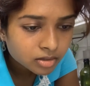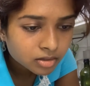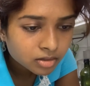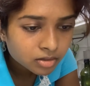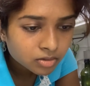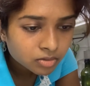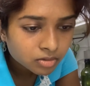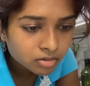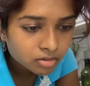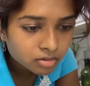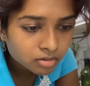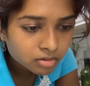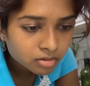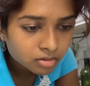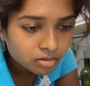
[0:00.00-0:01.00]

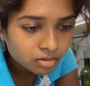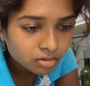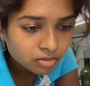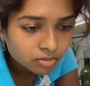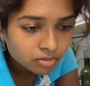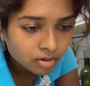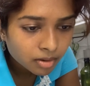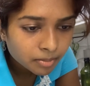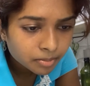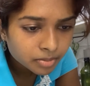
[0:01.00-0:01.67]
mm, around